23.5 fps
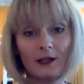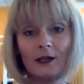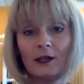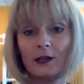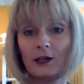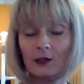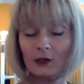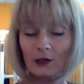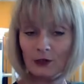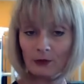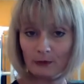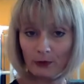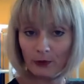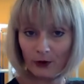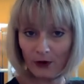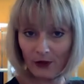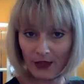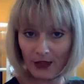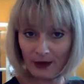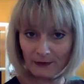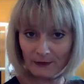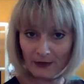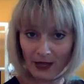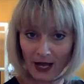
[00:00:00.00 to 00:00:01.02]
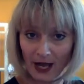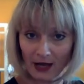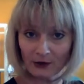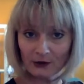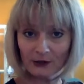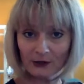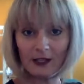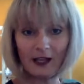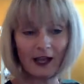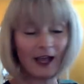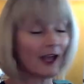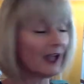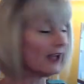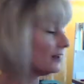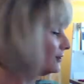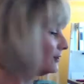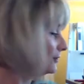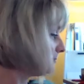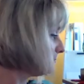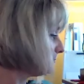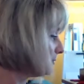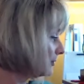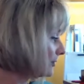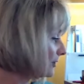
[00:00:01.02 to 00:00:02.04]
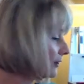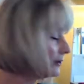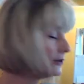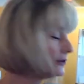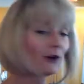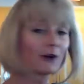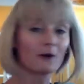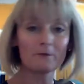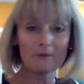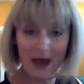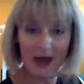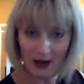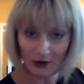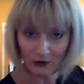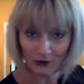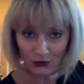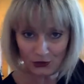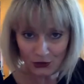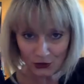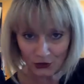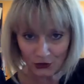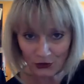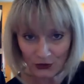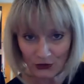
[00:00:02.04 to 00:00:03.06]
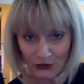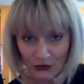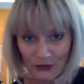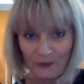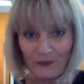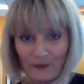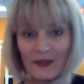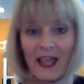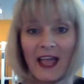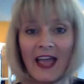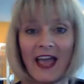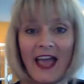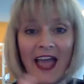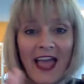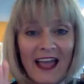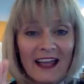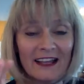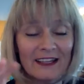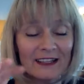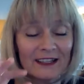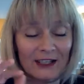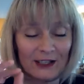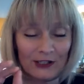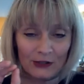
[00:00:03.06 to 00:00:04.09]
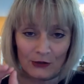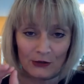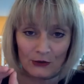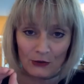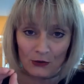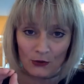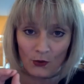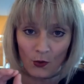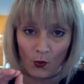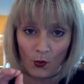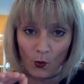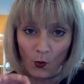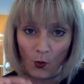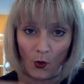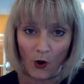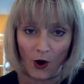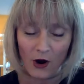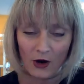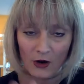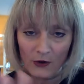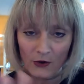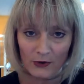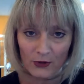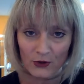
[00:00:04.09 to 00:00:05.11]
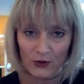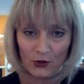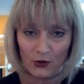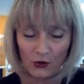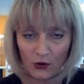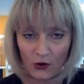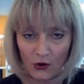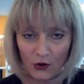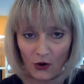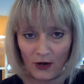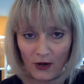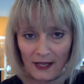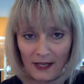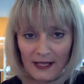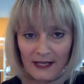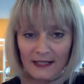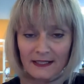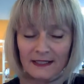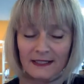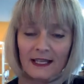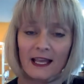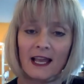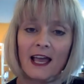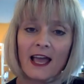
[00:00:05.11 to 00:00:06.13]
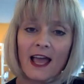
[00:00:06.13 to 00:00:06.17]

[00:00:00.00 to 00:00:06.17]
you pull them down, and you put on your Merrell shoes, and you walk with your colleagues.